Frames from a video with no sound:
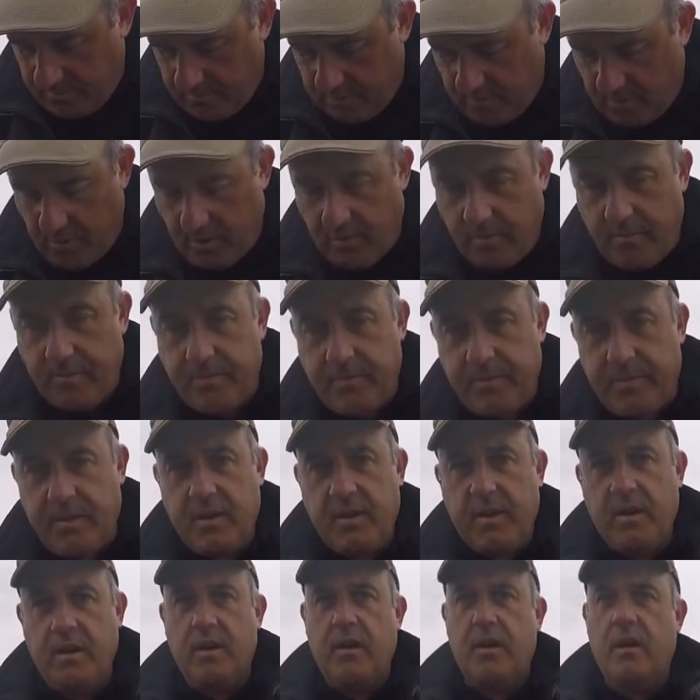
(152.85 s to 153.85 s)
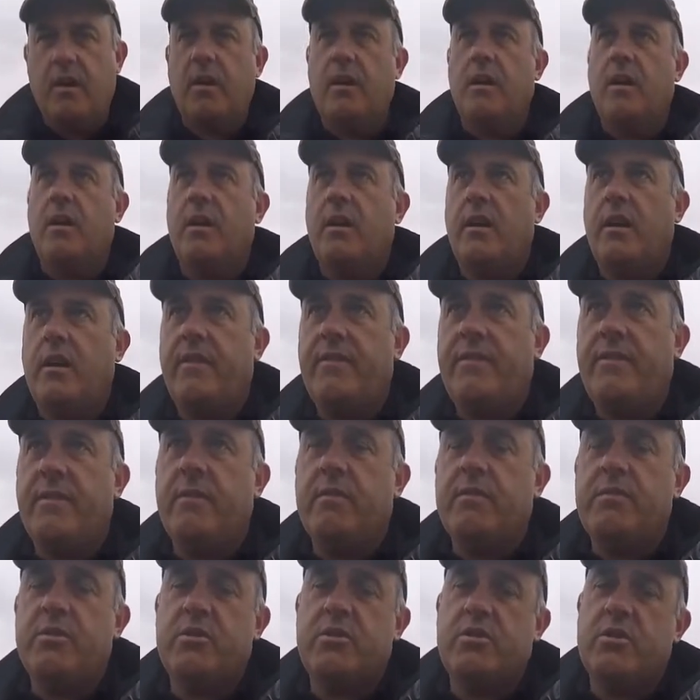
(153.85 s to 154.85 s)
But if I
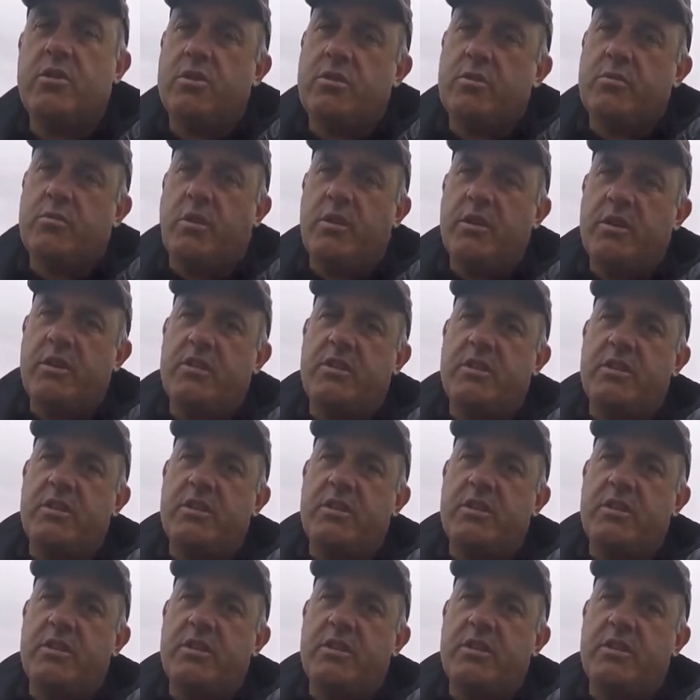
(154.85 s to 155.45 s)
was just wanted